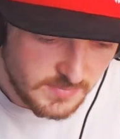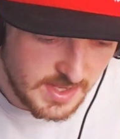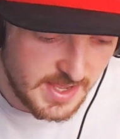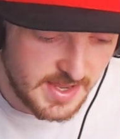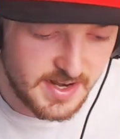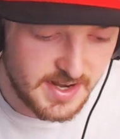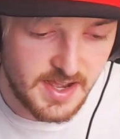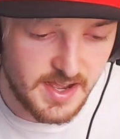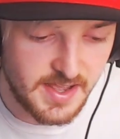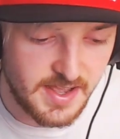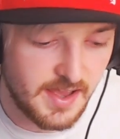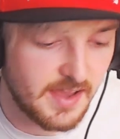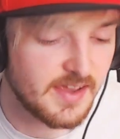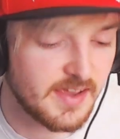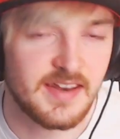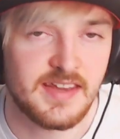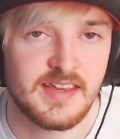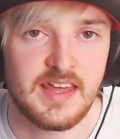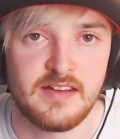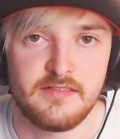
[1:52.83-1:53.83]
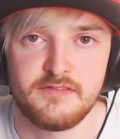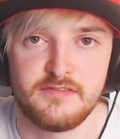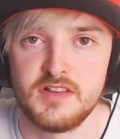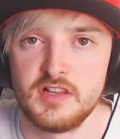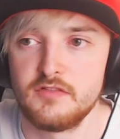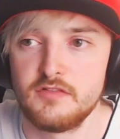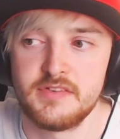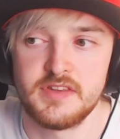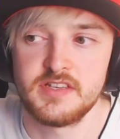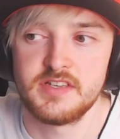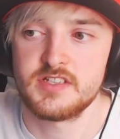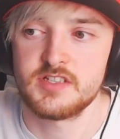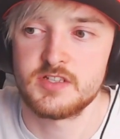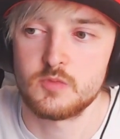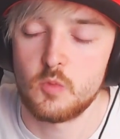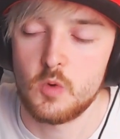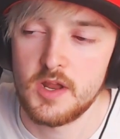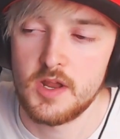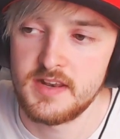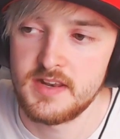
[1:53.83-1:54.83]
and I kind of get a feel for this
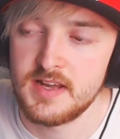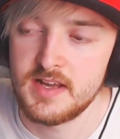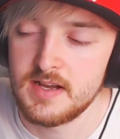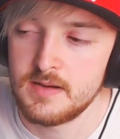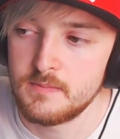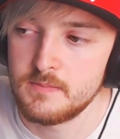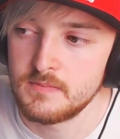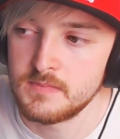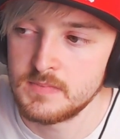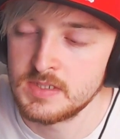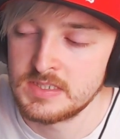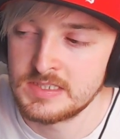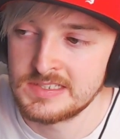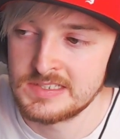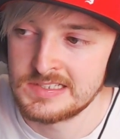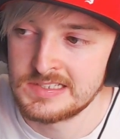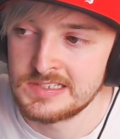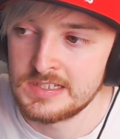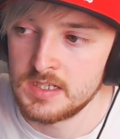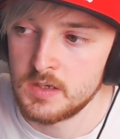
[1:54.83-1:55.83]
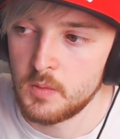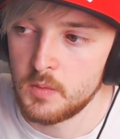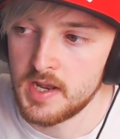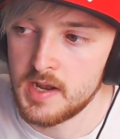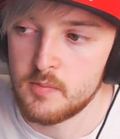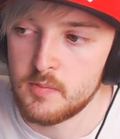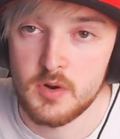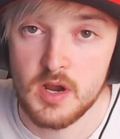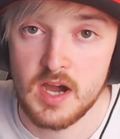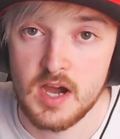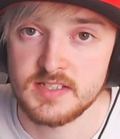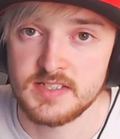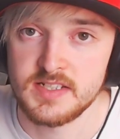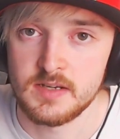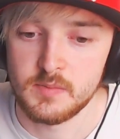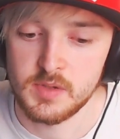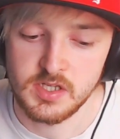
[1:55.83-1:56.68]
when I'm reacting,